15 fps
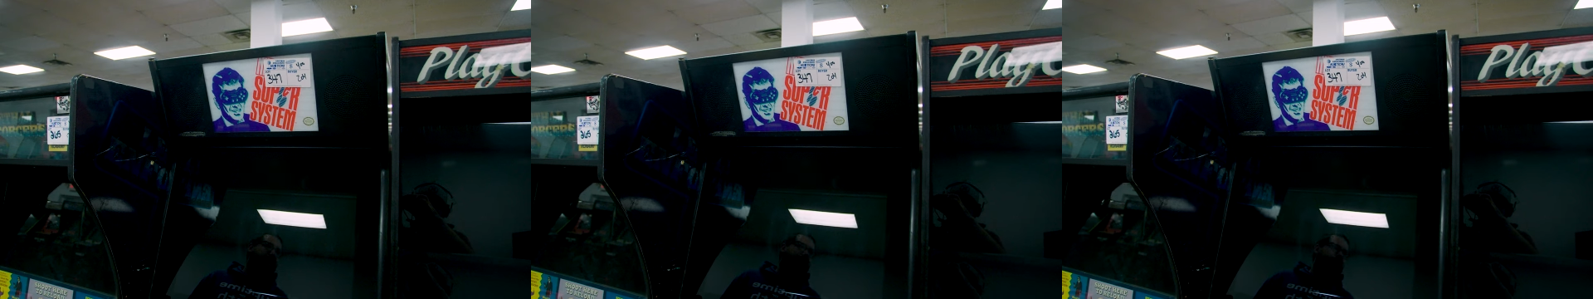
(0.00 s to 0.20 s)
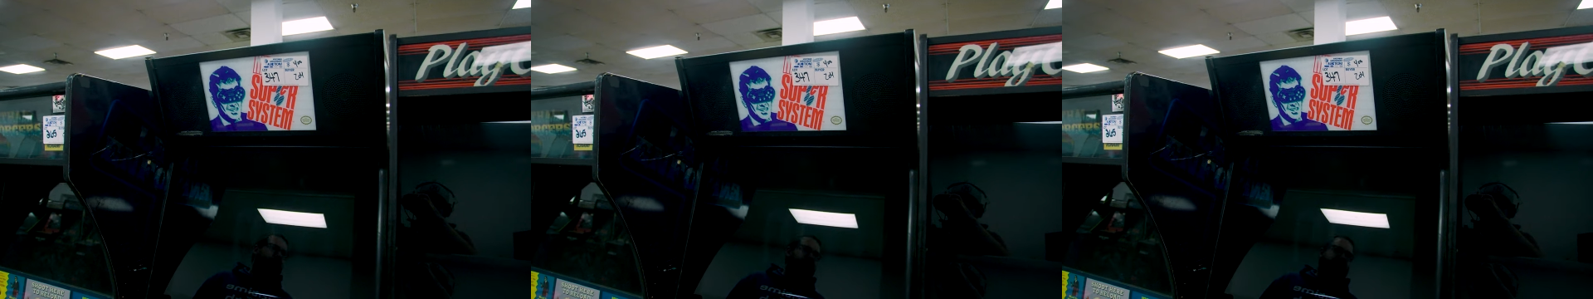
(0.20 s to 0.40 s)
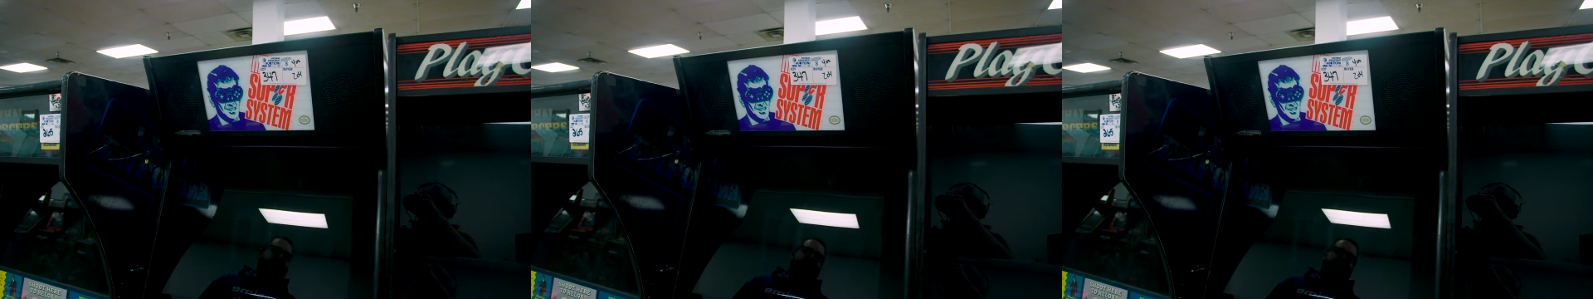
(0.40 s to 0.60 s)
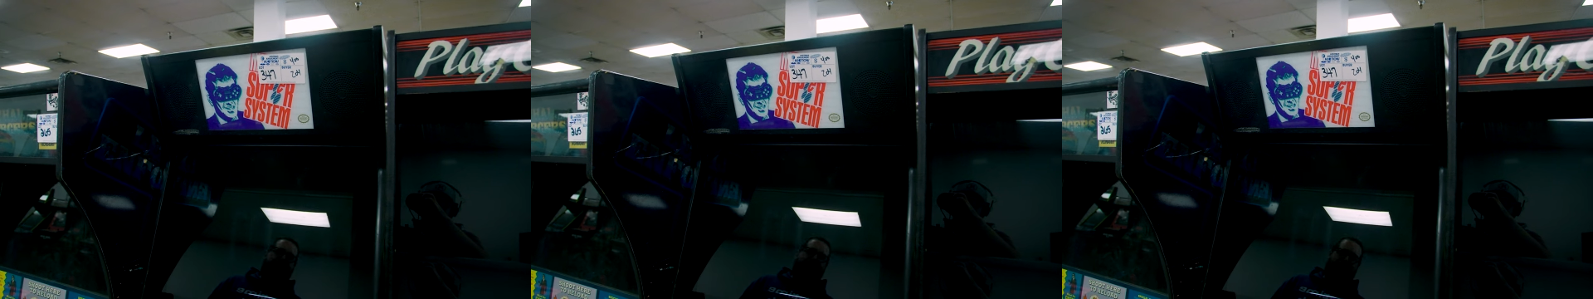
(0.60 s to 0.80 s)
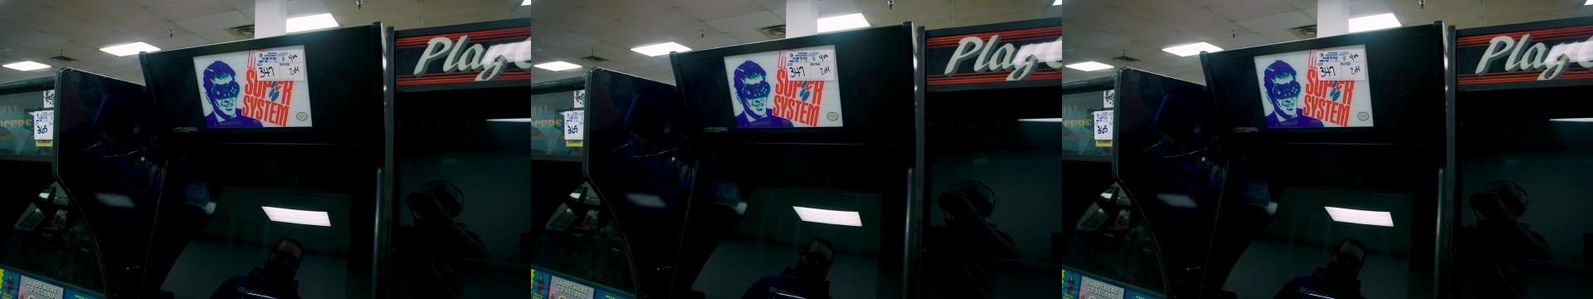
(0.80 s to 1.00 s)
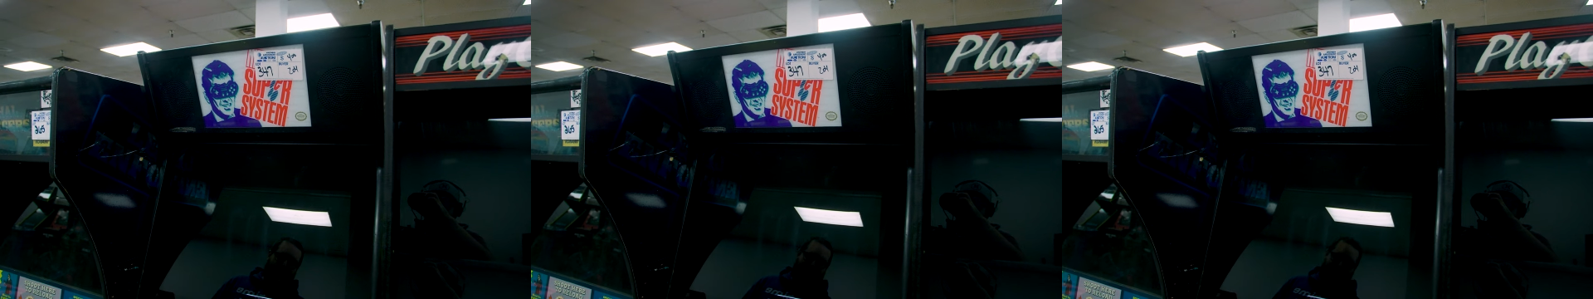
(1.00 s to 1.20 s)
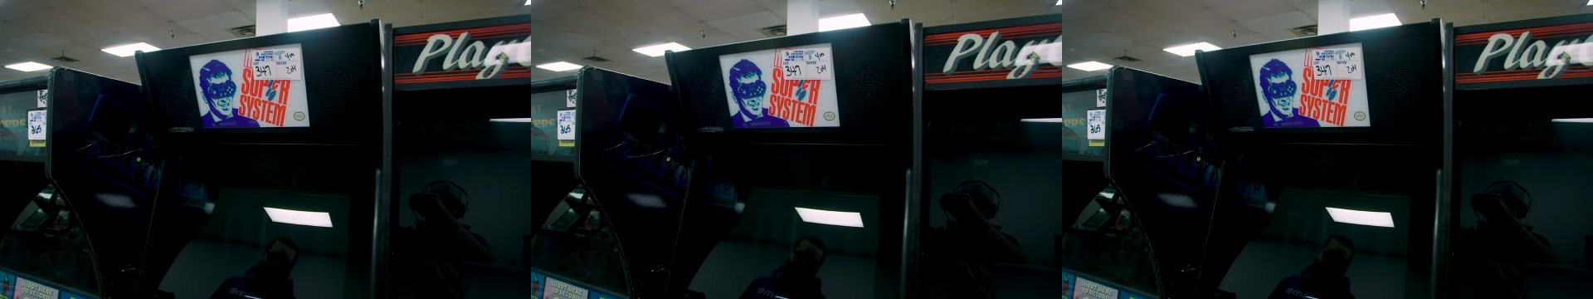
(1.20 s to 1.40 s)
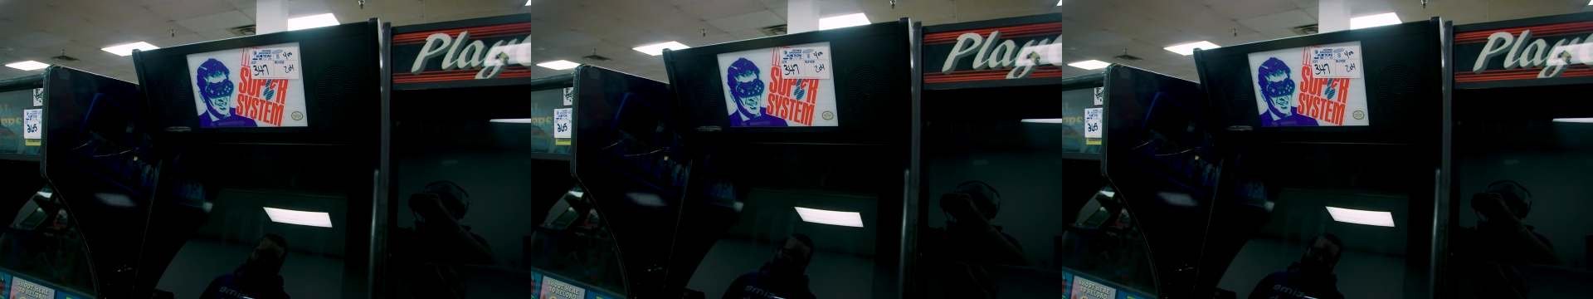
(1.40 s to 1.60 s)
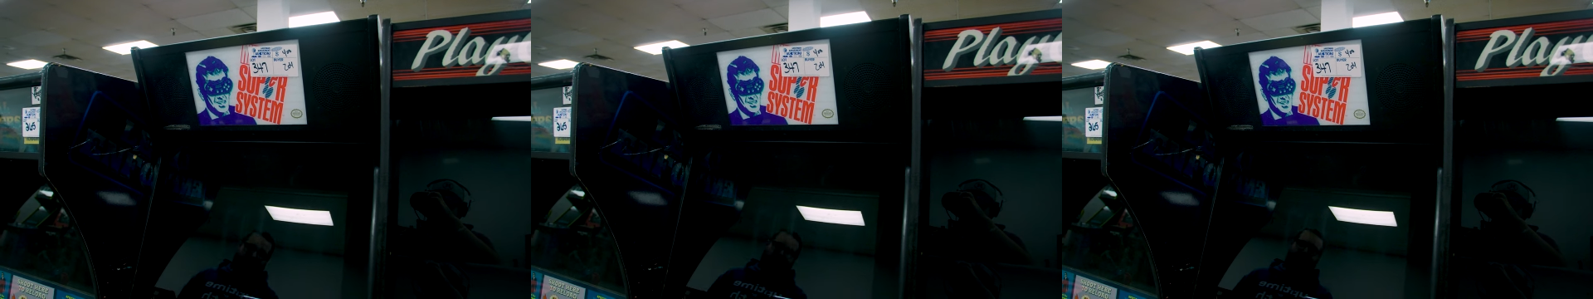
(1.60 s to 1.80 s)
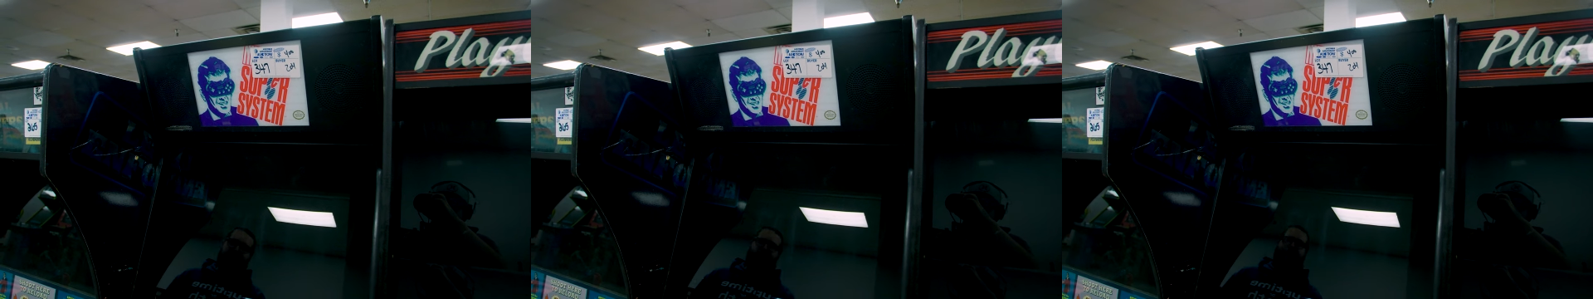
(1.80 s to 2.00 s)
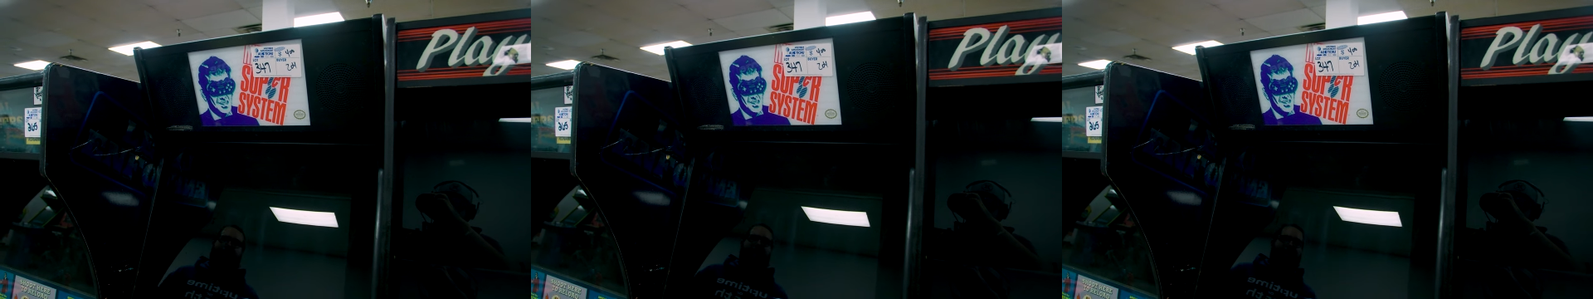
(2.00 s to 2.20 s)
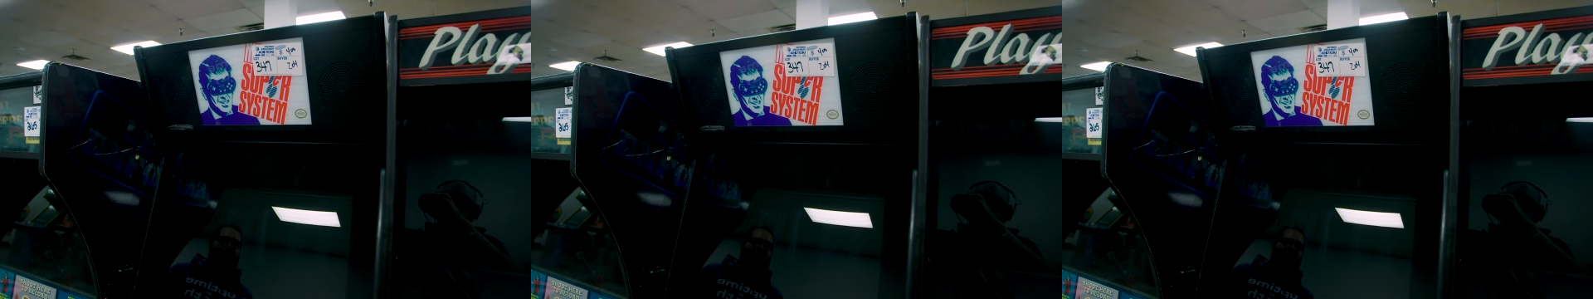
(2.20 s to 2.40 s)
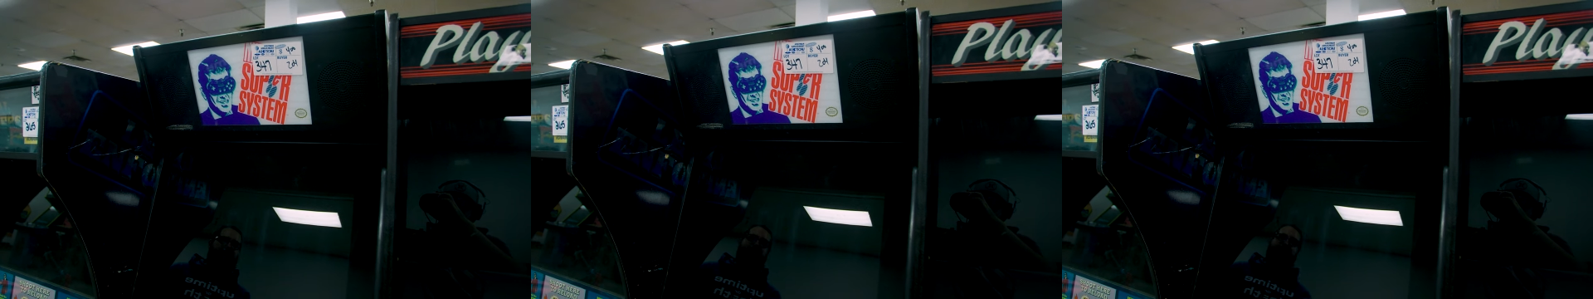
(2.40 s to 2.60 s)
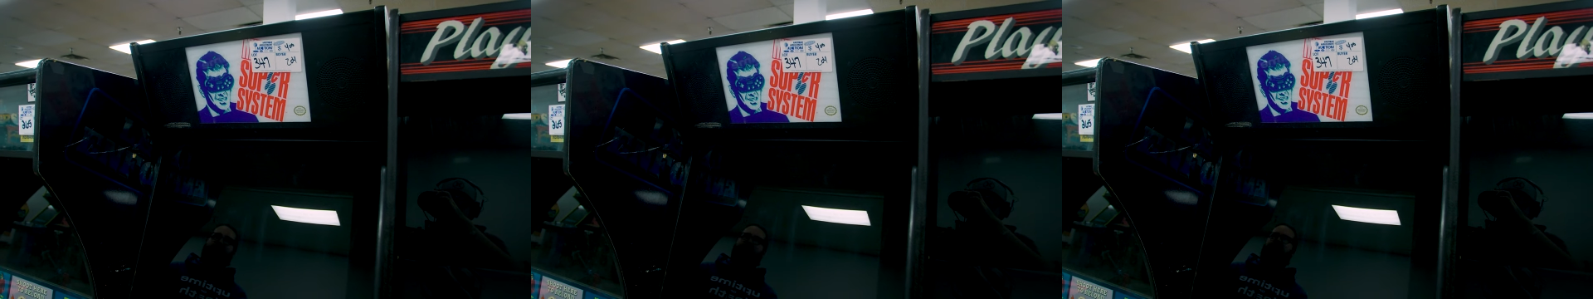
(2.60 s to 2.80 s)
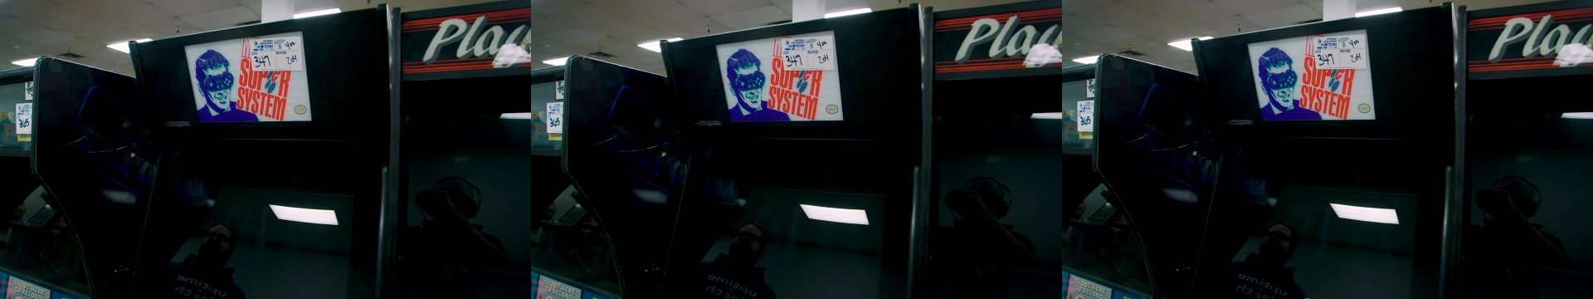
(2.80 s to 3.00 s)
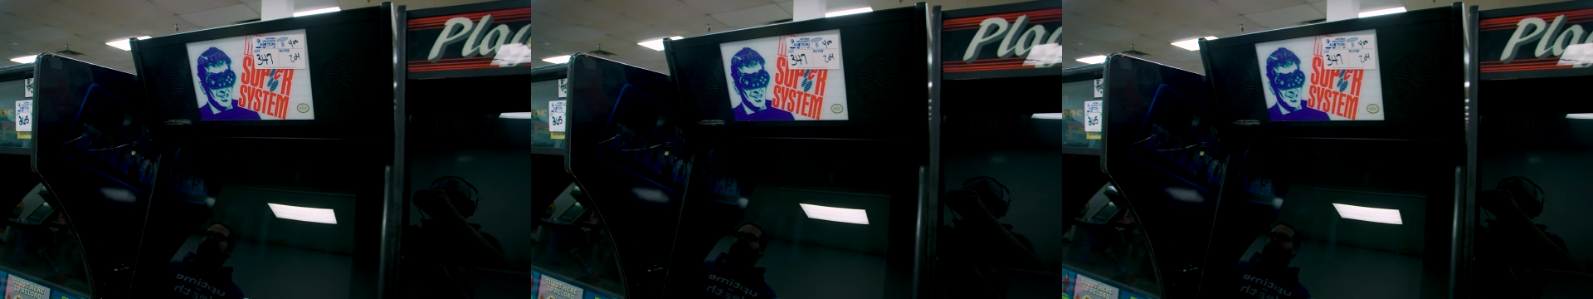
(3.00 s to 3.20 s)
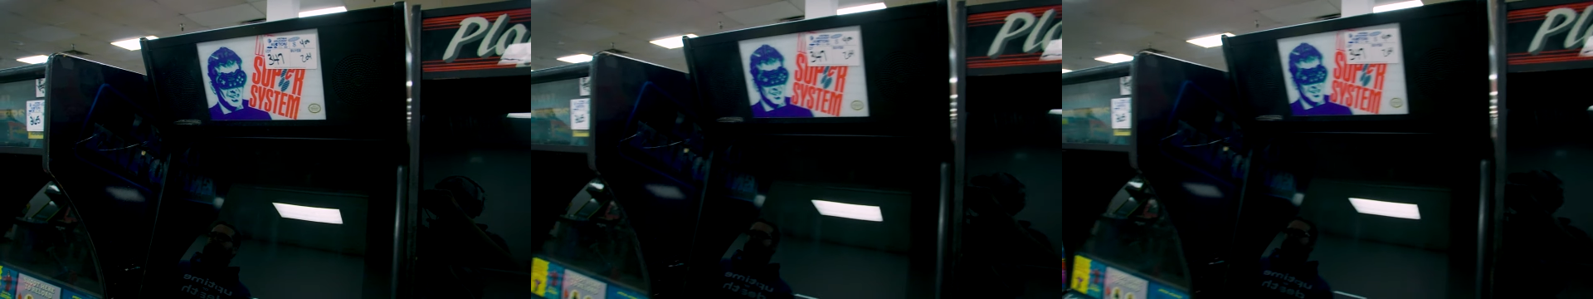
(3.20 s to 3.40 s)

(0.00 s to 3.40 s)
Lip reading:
[unreadable: no face in view]